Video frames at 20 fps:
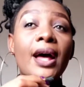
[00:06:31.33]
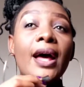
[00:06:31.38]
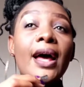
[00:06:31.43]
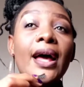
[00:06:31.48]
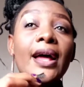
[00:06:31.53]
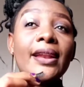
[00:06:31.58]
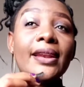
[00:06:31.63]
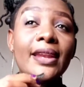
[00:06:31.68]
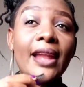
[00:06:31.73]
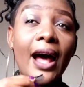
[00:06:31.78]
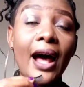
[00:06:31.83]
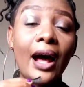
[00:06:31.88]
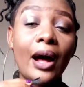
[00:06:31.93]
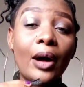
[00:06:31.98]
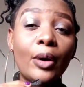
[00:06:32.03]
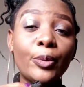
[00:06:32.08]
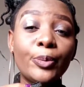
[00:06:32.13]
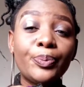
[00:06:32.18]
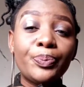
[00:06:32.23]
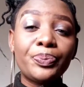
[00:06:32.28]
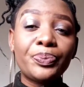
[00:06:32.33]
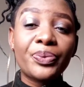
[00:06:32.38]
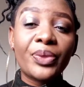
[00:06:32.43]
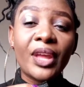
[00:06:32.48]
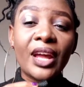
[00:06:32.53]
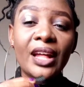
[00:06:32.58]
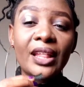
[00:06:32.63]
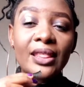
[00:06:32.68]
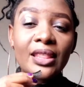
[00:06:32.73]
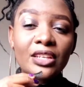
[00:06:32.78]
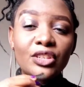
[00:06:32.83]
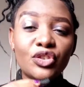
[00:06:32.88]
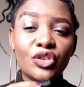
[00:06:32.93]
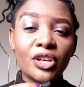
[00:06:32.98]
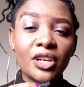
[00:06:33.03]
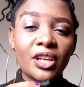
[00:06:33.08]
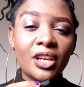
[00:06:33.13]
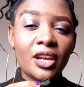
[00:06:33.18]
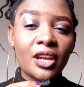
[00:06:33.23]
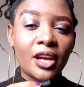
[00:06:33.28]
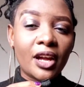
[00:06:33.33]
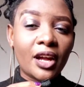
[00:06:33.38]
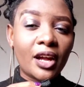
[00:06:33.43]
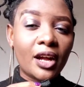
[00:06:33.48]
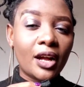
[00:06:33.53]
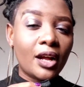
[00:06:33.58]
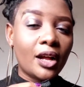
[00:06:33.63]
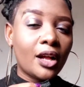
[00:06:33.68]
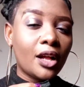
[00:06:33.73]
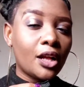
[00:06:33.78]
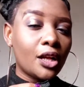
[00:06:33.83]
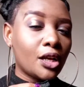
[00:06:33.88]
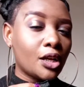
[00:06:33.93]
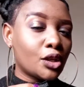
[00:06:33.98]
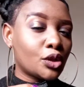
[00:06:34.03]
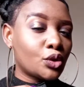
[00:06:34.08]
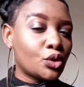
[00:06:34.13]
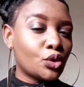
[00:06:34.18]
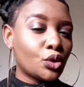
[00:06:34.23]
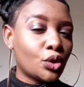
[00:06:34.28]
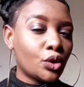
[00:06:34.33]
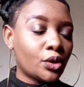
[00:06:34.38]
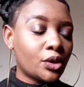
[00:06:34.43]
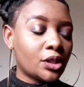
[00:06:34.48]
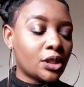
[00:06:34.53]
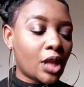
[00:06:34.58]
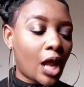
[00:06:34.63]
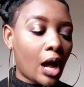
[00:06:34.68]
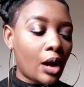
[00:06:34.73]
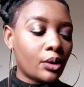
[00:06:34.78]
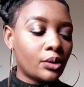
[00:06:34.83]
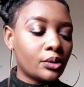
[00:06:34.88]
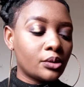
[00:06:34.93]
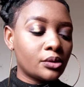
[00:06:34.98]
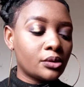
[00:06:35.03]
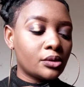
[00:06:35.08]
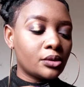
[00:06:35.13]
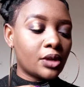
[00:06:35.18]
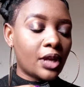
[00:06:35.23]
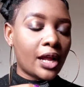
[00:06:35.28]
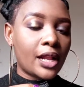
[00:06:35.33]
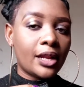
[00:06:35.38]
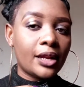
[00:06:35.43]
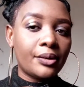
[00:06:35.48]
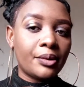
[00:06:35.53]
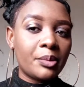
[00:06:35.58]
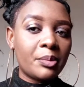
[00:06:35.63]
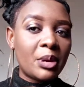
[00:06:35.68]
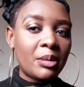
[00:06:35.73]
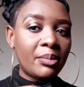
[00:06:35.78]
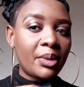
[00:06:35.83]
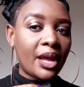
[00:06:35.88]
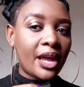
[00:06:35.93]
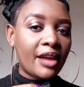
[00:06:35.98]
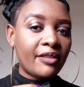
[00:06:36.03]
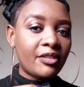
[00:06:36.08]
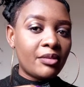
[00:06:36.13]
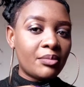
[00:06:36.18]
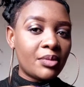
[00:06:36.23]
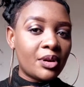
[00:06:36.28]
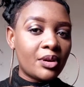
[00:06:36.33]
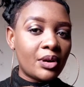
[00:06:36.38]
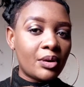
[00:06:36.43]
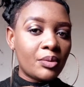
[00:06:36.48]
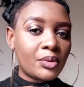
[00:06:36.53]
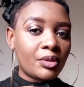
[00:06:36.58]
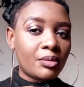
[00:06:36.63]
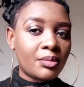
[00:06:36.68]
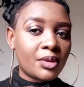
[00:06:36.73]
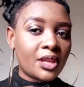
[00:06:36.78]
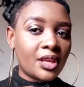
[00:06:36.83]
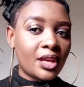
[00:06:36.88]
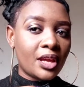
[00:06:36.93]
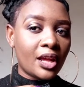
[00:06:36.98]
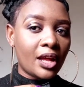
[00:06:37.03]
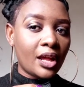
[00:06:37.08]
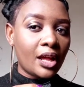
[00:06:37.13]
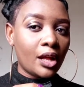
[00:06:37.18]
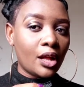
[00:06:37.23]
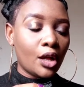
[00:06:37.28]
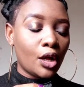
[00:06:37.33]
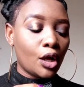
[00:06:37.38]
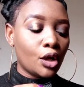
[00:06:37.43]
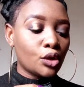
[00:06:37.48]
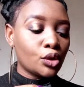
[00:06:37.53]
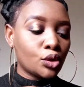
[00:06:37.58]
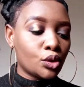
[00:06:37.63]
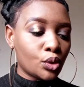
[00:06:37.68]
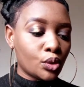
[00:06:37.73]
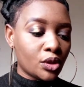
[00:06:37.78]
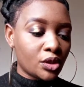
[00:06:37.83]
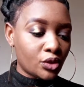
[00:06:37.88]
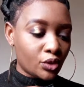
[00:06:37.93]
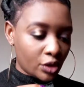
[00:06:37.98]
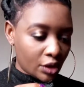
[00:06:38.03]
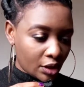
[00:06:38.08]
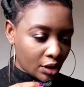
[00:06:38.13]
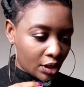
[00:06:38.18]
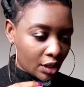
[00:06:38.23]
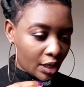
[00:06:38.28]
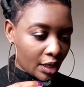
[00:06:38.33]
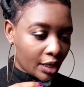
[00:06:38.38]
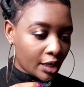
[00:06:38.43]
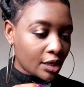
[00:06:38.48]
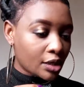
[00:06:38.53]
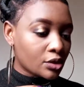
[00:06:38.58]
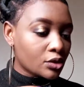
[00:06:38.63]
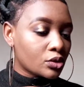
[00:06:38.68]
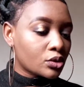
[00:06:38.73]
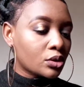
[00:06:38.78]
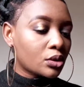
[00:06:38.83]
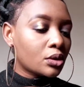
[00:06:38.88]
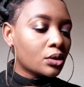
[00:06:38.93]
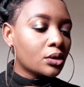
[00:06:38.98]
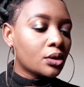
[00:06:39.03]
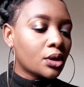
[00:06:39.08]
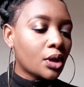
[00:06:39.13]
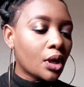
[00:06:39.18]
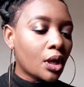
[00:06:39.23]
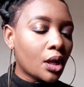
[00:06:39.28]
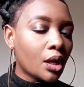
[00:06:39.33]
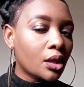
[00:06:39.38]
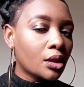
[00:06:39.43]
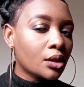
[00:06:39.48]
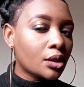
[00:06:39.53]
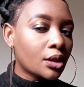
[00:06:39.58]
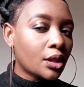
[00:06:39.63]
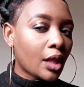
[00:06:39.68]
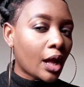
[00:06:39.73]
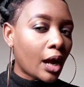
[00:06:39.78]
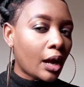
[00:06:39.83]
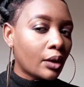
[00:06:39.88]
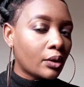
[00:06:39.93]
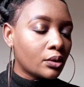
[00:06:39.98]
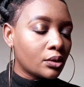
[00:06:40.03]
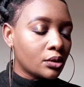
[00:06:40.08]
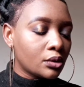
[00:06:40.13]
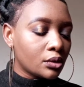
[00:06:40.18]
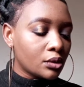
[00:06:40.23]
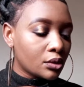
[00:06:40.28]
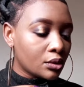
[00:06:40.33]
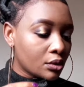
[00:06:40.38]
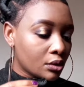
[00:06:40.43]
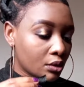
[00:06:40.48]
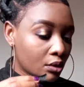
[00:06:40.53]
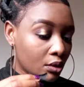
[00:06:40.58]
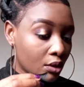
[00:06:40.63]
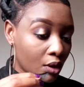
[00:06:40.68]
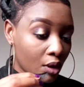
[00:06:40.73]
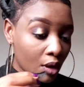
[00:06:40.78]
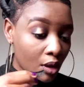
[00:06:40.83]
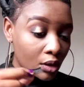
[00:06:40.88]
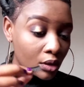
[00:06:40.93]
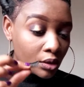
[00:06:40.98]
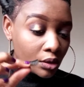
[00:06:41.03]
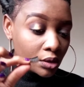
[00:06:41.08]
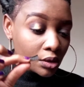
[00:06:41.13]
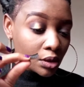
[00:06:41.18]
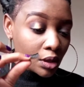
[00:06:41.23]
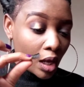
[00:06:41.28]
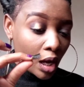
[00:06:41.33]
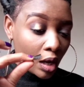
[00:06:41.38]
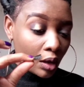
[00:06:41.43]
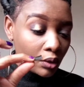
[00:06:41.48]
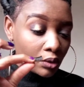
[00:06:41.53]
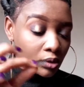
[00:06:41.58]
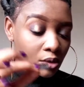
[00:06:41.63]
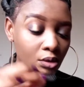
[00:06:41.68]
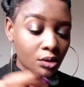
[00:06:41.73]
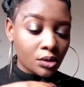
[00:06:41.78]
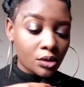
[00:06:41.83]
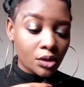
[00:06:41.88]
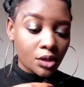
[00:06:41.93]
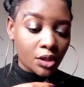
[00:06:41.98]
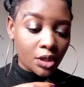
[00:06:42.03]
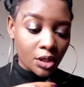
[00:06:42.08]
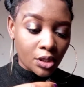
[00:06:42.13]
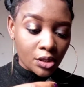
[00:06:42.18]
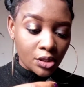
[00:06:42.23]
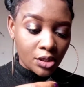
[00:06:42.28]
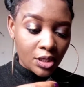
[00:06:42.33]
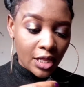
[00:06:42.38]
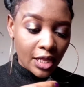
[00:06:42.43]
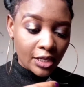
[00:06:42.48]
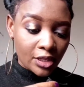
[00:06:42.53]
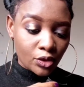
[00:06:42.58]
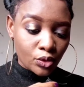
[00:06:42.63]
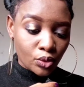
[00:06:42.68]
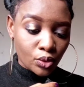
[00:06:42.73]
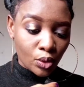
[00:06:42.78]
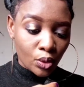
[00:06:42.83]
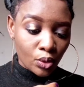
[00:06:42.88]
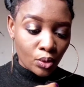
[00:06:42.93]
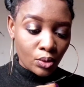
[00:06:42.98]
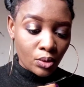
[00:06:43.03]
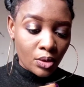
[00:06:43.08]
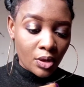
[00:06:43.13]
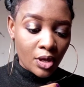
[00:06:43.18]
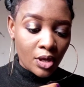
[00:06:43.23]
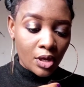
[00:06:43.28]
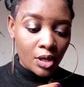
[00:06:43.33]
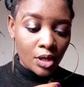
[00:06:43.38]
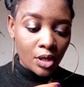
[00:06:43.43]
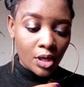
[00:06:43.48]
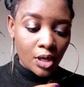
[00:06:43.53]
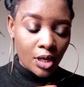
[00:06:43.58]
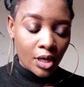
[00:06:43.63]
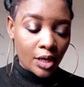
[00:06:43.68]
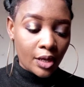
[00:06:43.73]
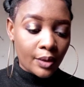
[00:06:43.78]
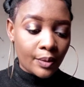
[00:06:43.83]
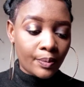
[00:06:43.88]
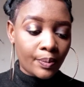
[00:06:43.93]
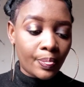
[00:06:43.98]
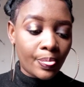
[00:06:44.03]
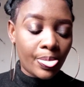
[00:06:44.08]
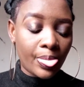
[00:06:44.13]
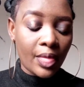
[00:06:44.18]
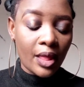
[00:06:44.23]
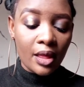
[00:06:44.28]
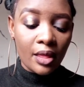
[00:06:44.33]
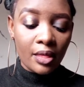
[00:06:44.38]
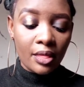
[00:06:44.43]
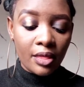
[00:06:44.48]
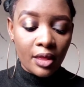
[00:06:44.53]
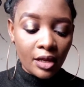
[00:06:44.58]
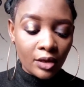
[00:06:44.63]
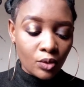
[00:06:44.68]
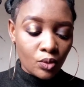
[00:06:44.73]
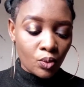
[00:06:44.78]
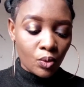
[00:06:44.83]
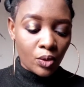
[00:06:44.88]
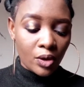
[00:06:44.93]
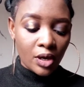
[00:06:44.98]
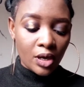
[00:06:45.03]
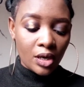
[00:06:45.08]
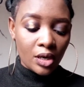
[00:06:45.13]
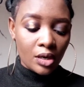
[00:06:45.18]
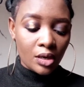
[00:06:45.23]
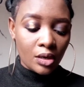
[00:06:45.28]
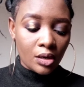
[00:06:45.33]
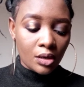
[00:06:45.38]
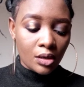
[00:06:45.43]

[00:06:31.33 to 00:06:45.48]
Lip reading: And now the trick here is to look down. Remember, I have a mirror with me here. So the trick here is to look down, down, yes, like so. That way